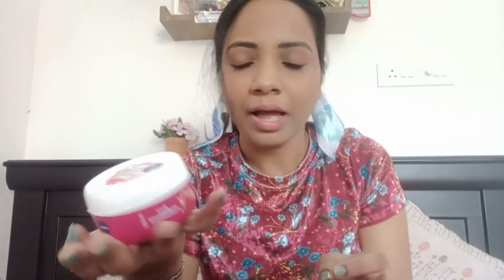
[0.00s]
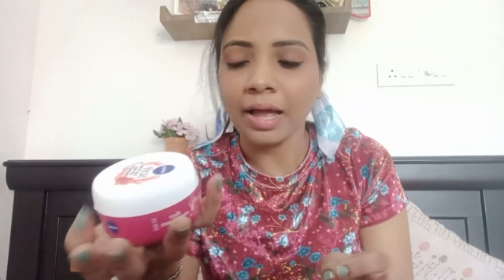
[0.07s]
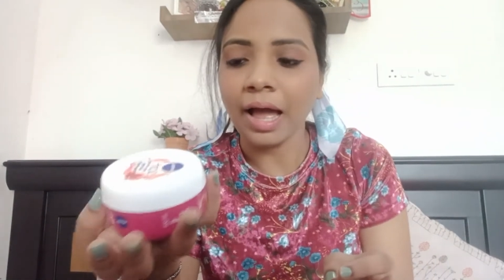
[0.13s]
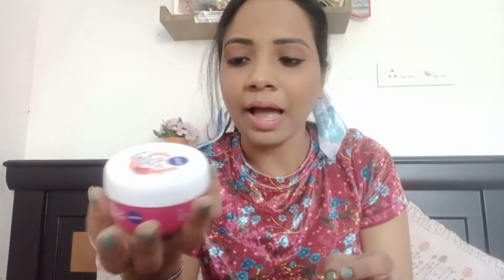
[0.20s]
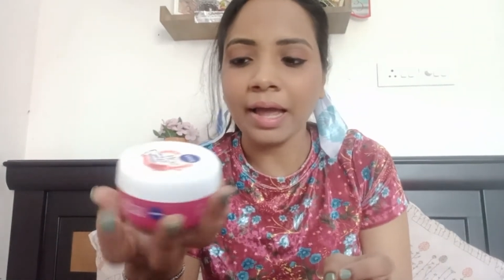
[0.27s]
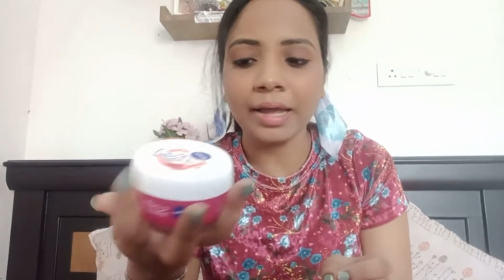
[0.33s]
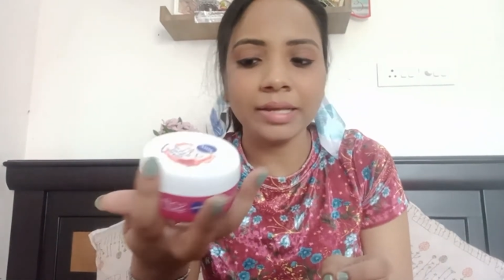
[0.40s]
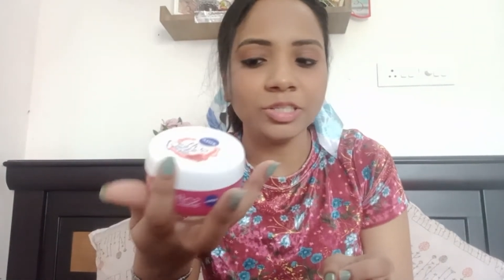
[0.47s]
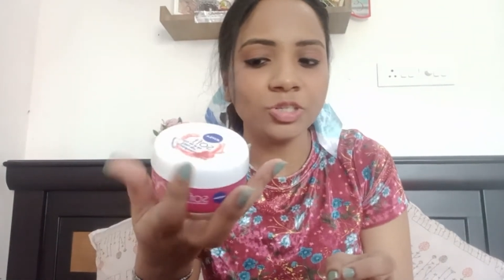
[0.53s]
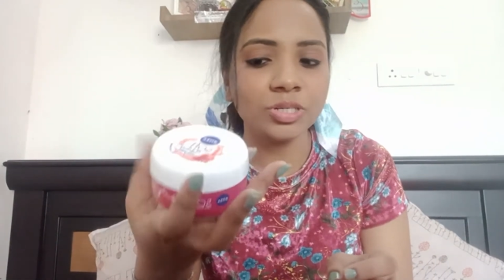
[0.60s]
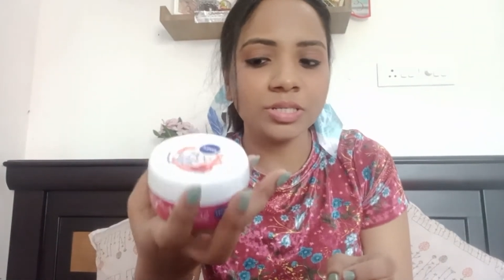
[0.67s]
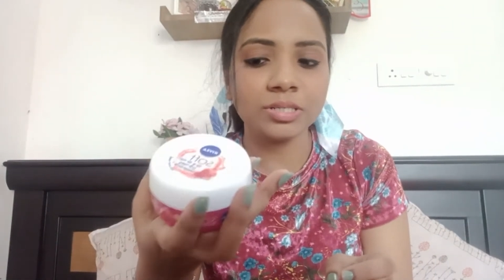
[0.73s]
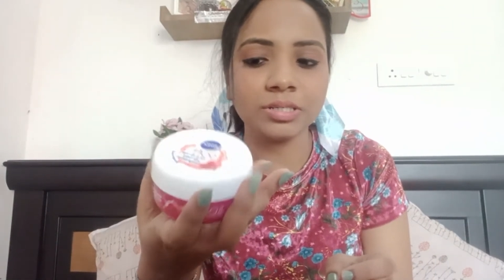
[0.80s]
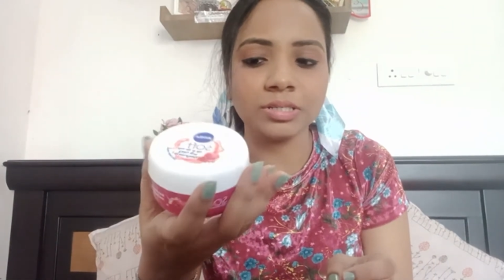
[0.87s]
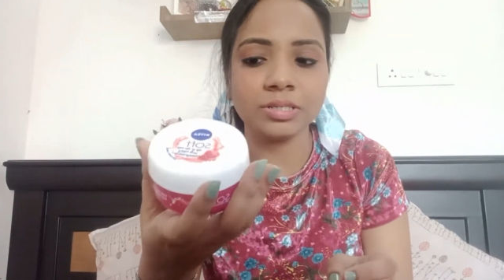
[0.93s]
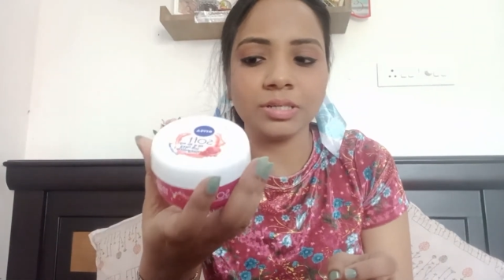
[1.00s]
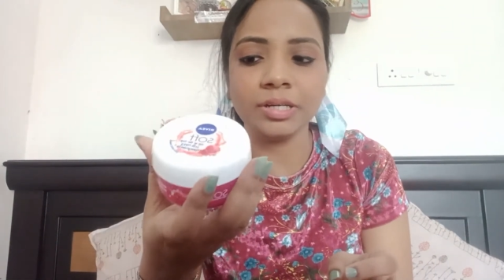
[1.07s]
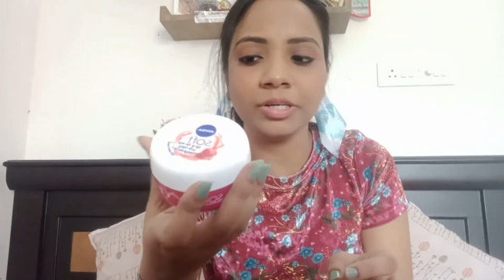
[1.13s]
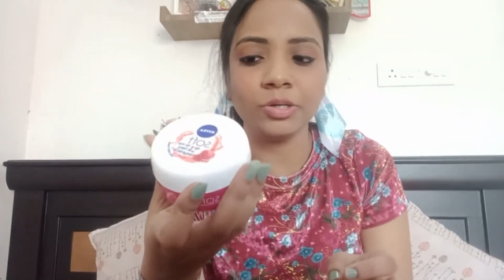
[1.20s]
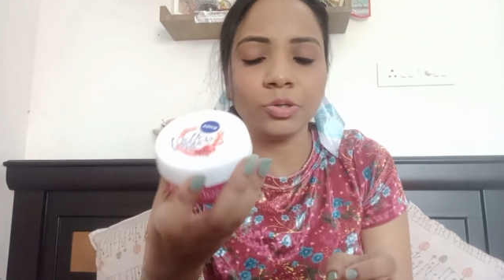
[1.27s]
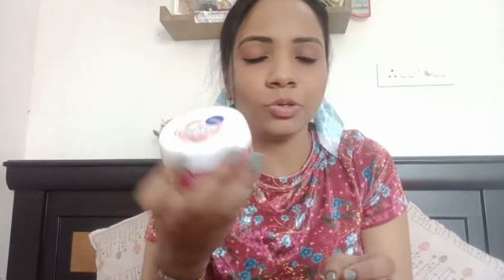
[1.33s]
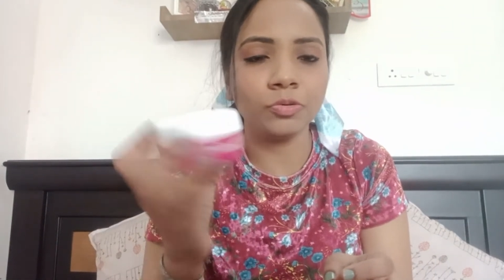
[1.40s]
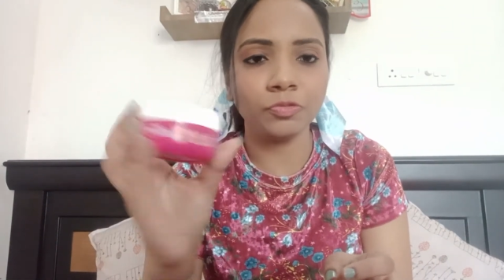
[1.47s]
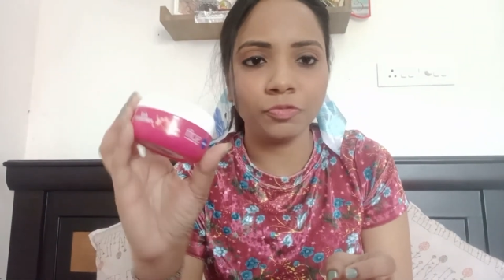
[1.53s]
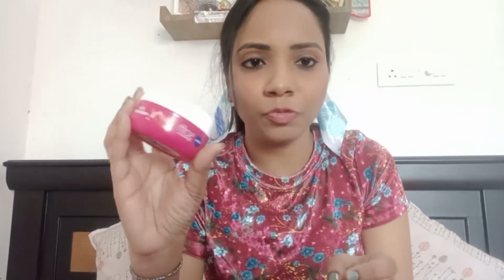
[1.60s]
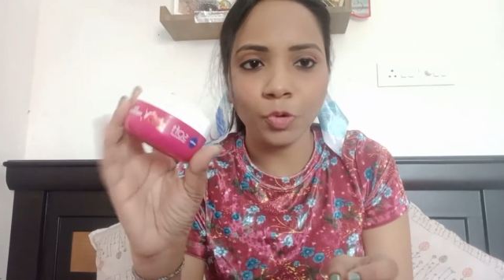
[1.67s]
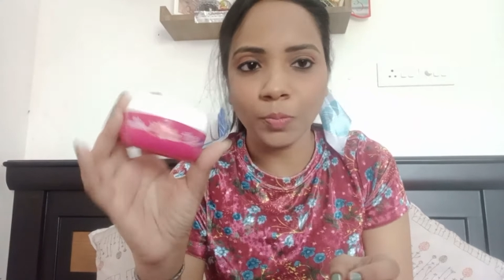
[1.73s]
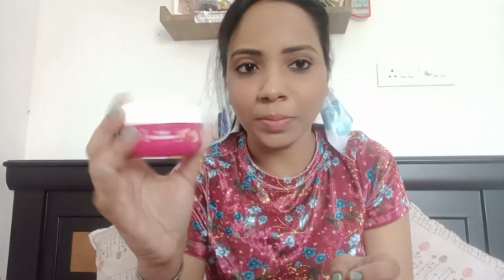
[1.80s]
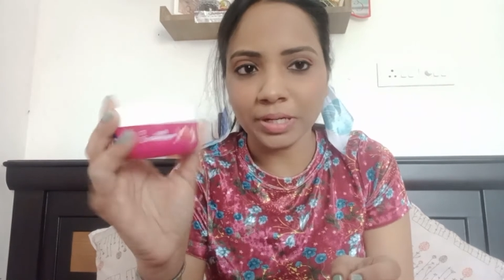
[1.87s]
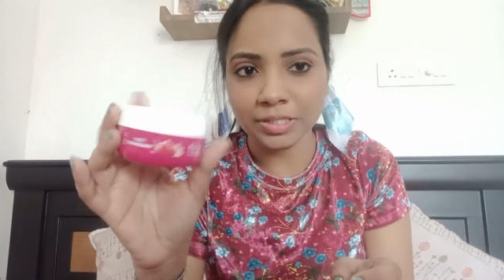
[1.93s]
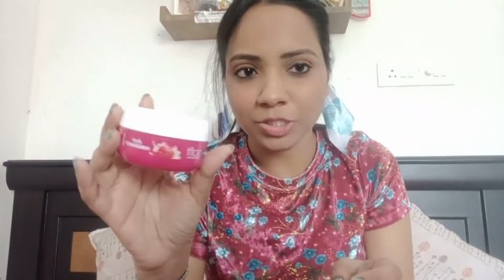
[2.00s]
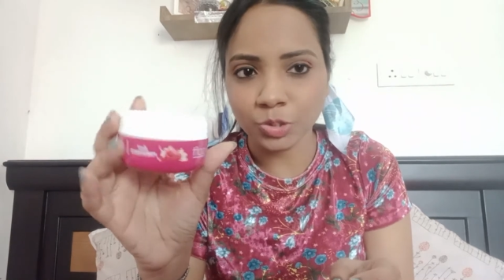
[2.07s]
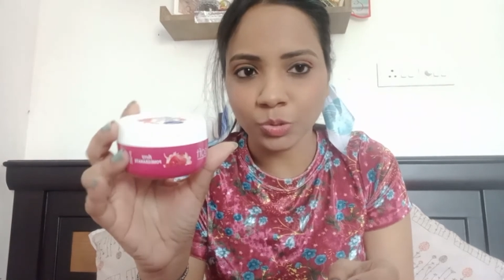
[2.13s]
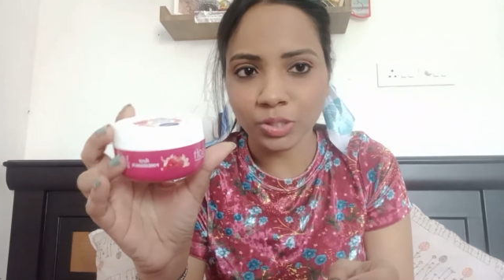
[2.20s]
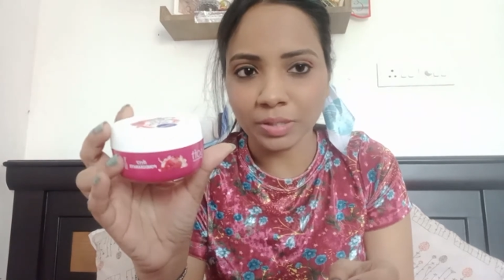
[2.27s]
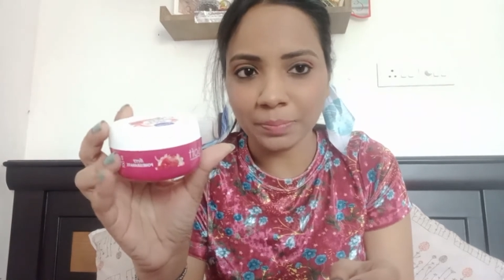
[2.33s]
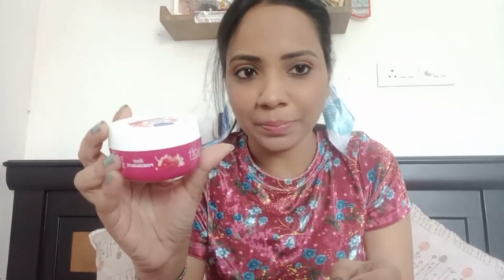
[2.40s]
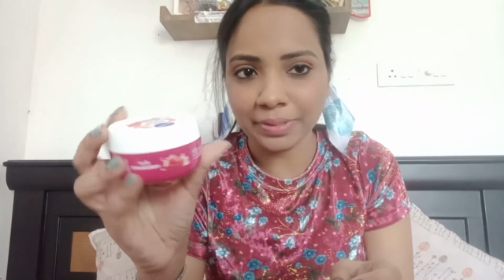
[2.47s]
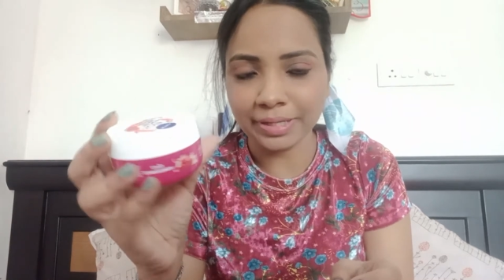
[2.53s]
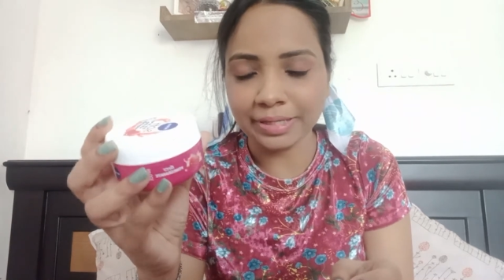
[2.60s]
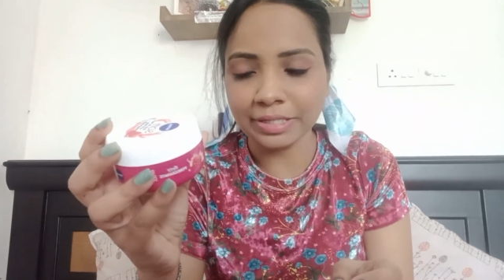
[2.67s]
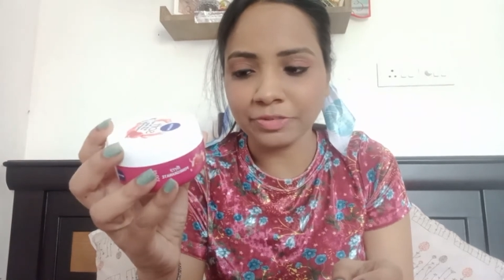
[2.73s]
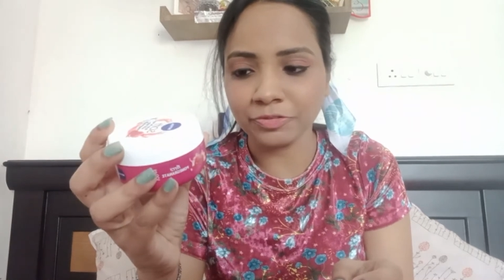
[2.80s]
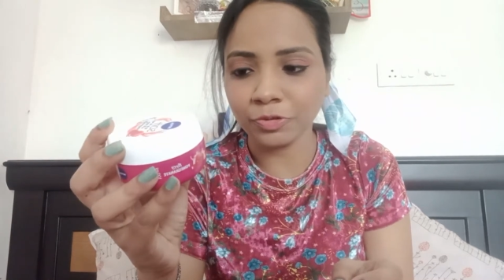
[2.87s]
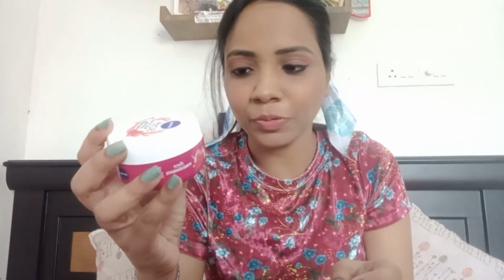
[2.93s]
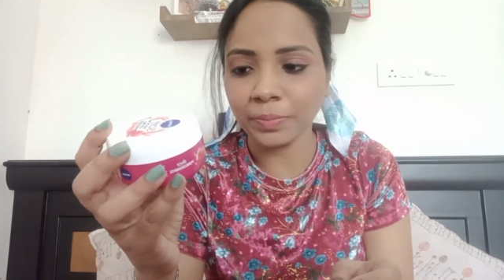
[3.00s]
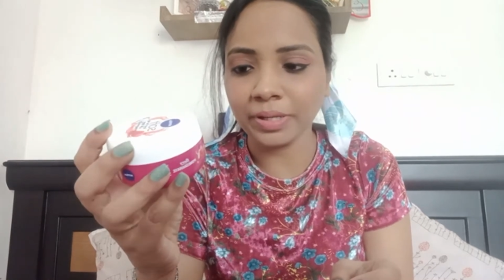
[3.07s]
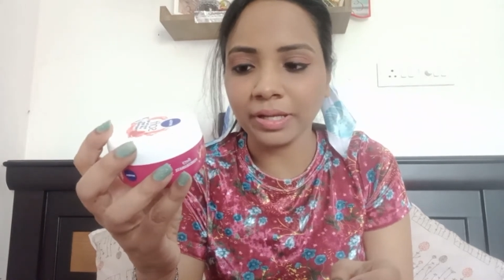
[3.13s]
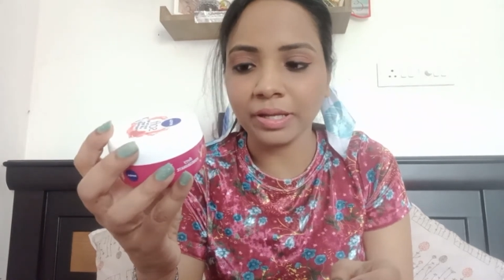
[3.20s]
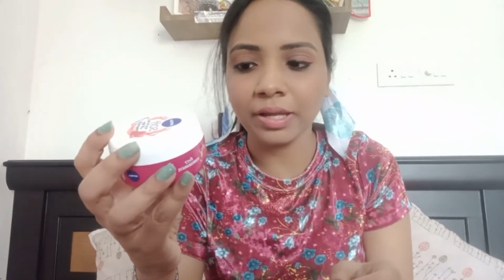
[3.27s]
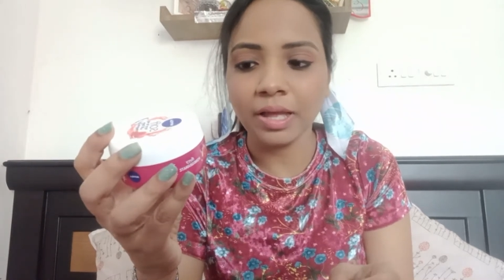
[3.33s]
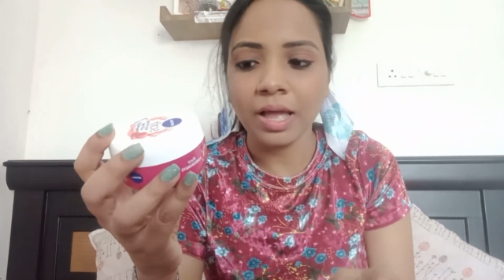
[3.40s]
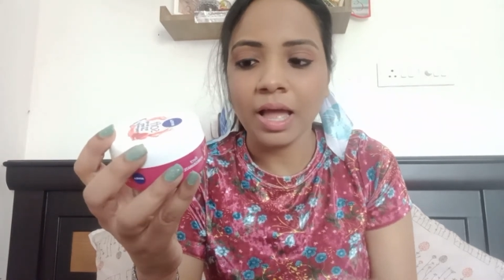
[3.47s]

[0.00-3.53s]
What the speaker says: It took 4 months to complete for me,